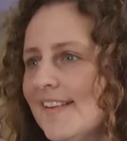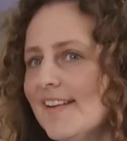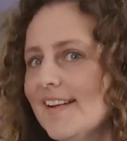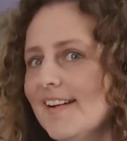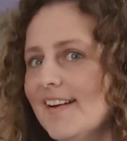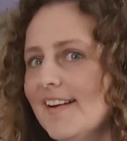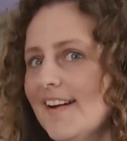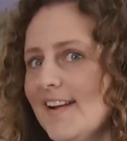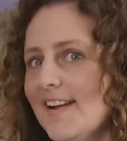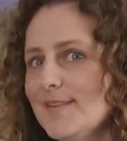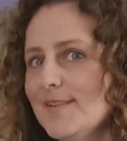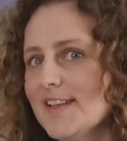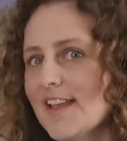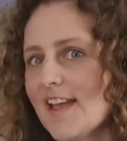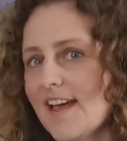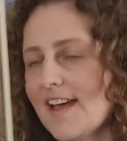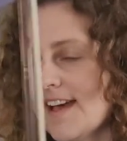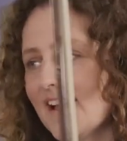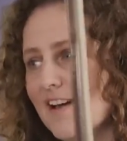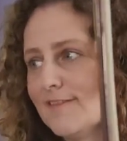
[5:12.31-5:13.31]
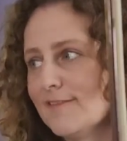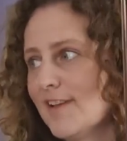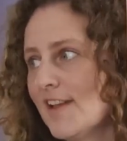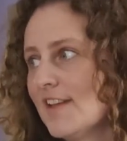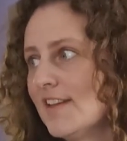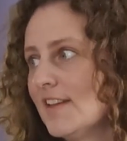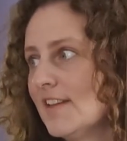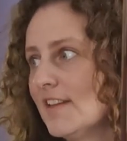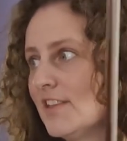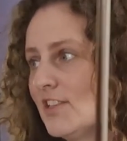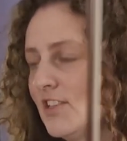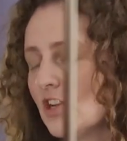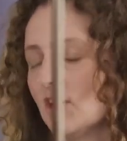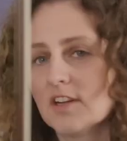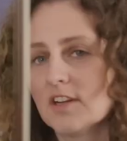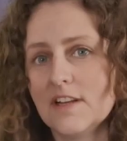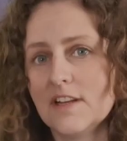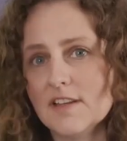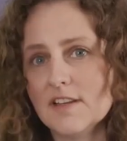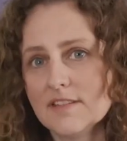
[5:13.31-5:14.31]
I would have
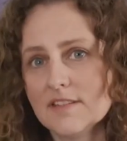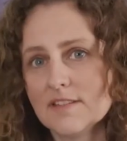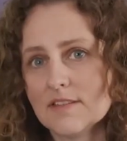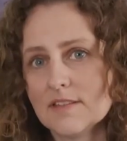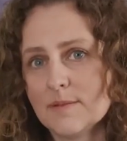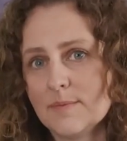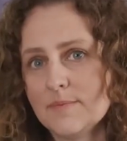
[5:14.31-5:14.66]
chocolate